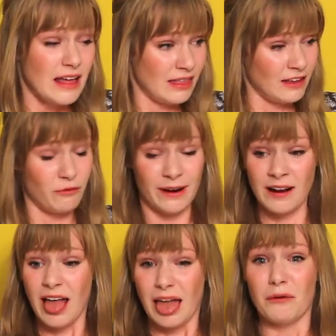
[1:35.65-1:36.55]
and they've
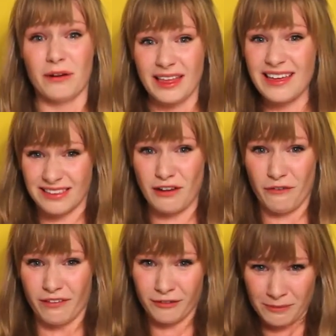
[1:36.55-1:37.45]
been released
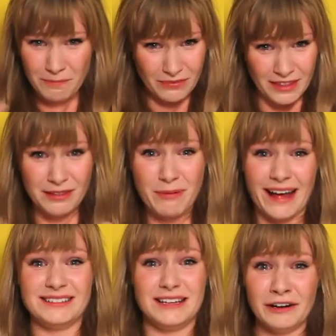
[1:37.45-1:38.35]
over the
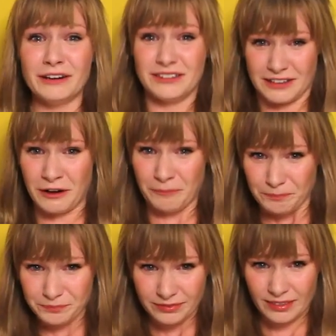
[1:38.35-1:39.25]
past year or so.
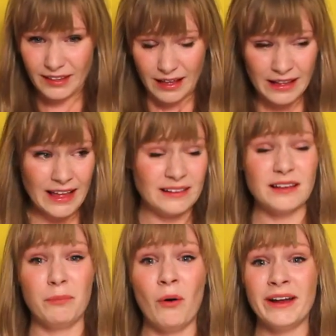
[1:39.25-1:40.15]

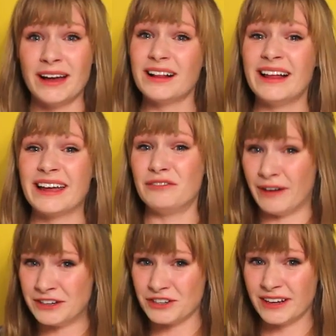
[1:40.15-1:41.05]
It's a point and click
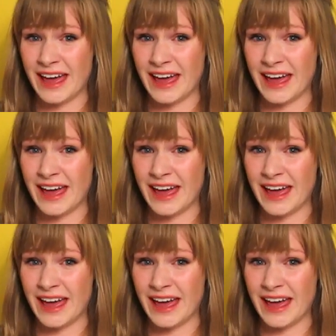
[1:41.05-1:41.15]
adventure